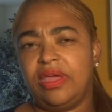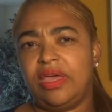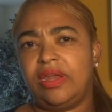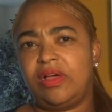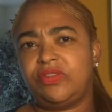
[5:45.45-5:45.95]

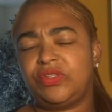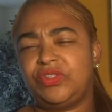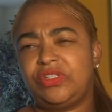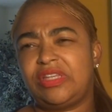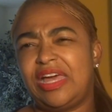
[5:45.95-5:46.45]
and also
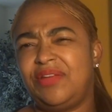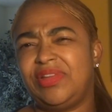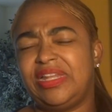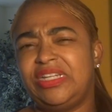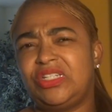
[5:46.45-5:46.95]
just kind of
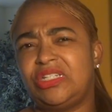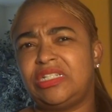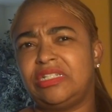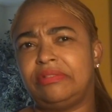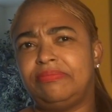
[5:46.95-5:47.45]

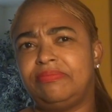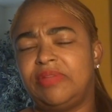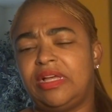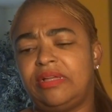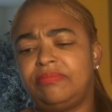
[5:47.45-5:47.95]
relationship,
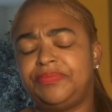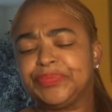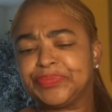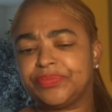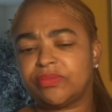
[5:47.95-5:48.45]

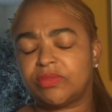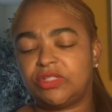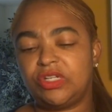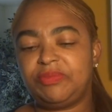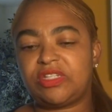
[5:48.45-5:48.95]
um,
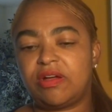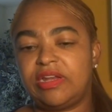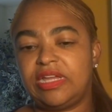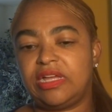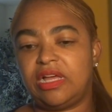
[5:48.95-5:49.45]

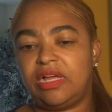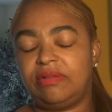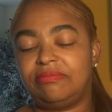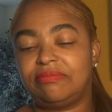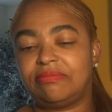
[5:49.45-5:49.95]
jumpstarting
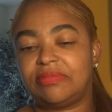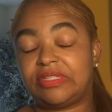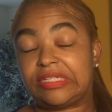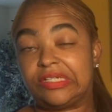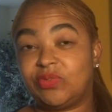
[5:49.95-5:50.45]
um, a
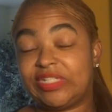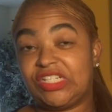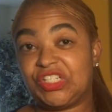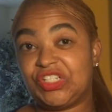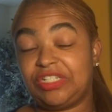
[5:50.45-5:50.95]
stale
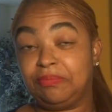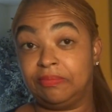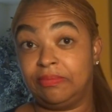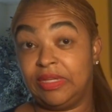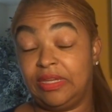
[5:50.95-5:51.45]
relationship.
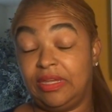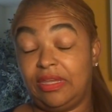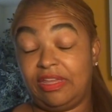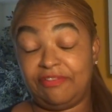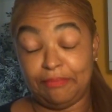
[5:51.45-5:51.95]

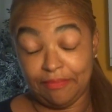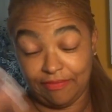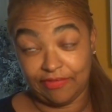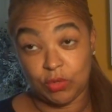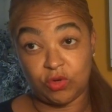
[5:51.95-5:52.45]
If,
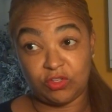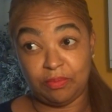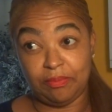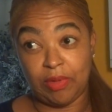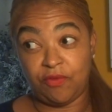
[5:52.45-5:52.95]
of course,
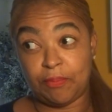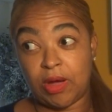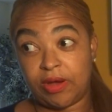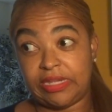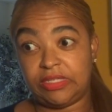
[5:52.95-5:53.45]
both
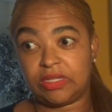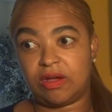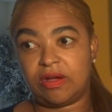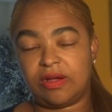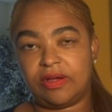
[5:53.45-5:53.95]
parties
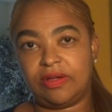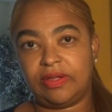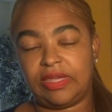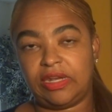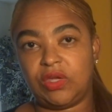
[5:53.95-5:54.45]
are
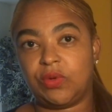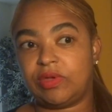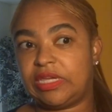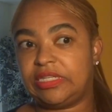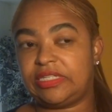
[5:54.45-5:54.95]
in
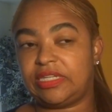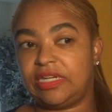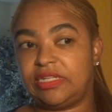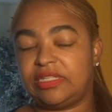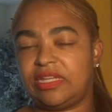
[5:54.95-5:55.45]
agreement
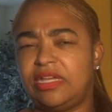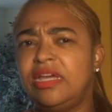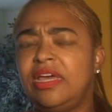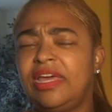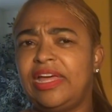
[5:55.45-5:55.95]
and it's
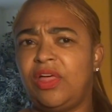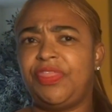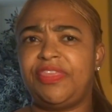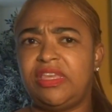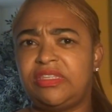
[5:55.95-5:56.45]
a
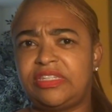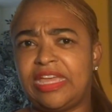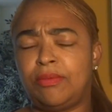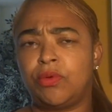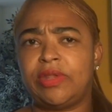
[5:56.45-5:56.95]
healthy,
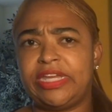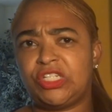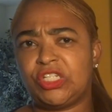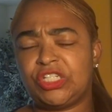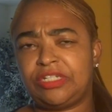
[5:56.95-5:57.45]
stable
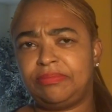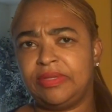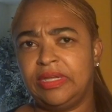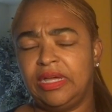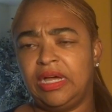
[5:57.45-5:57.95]
relationship.
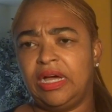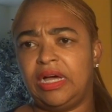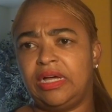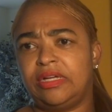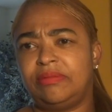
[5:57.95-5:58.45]

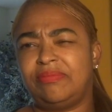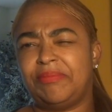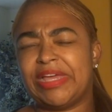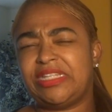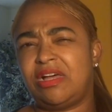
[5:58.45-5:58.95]
Um,
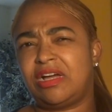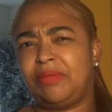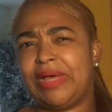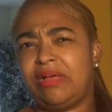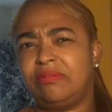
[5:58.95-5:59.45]
I'm not talking
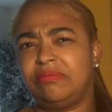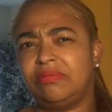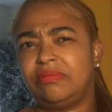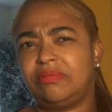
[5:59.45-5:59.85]
about,